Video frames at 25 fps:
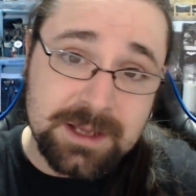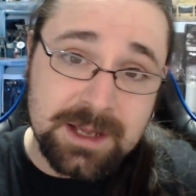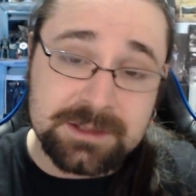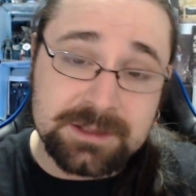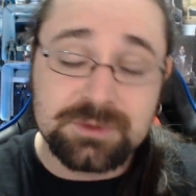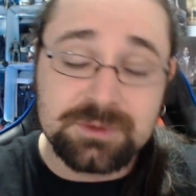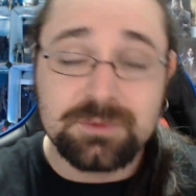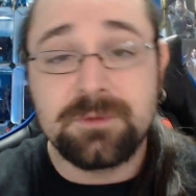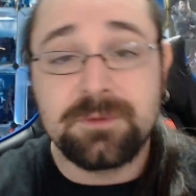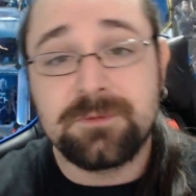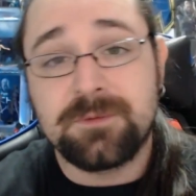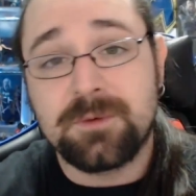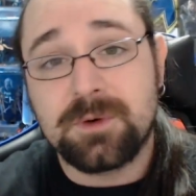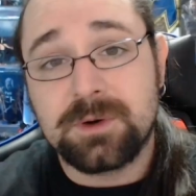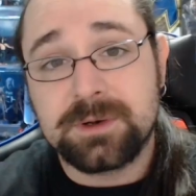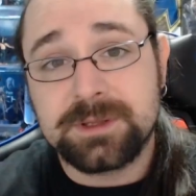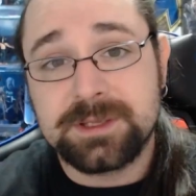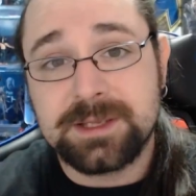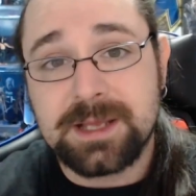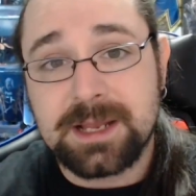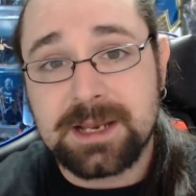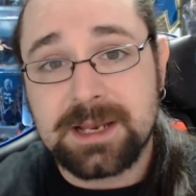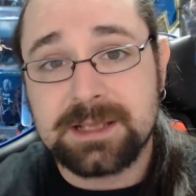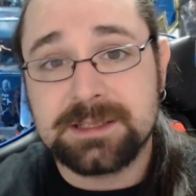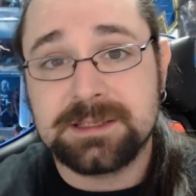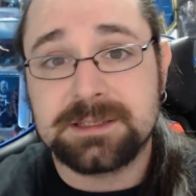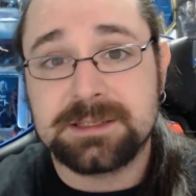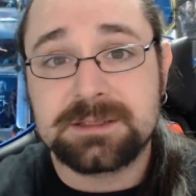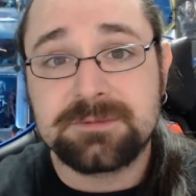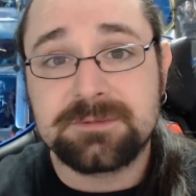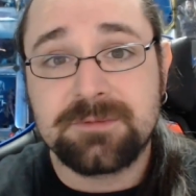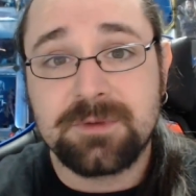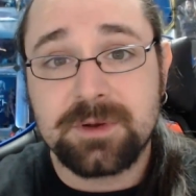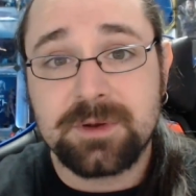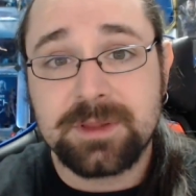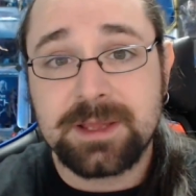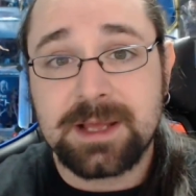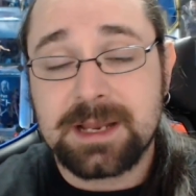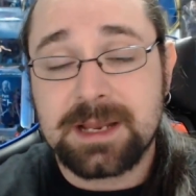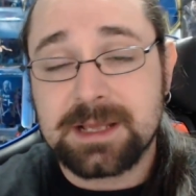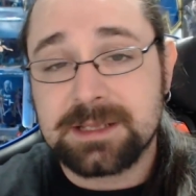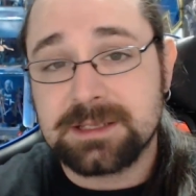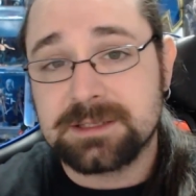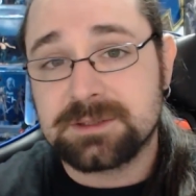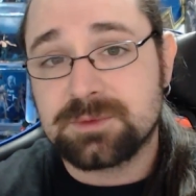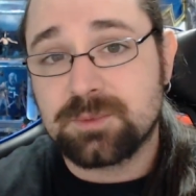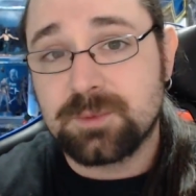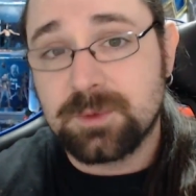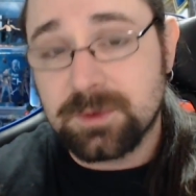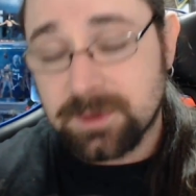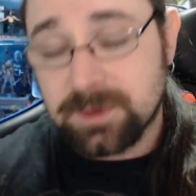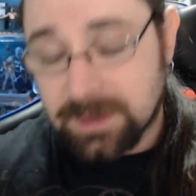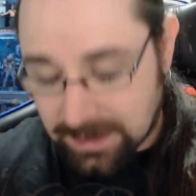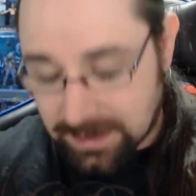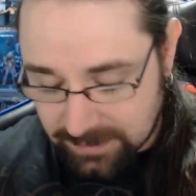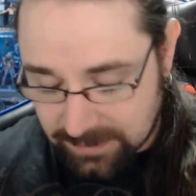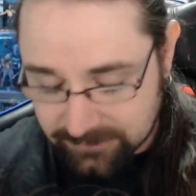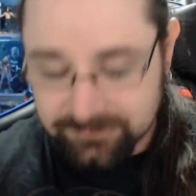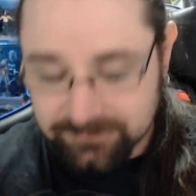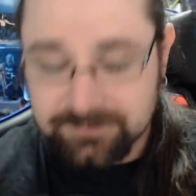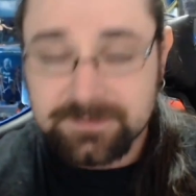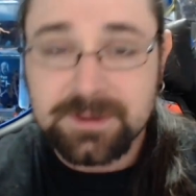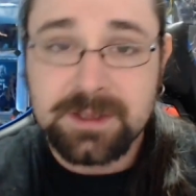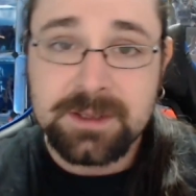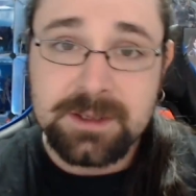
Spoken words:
and 2 for the Alliance. For the Alliance we will have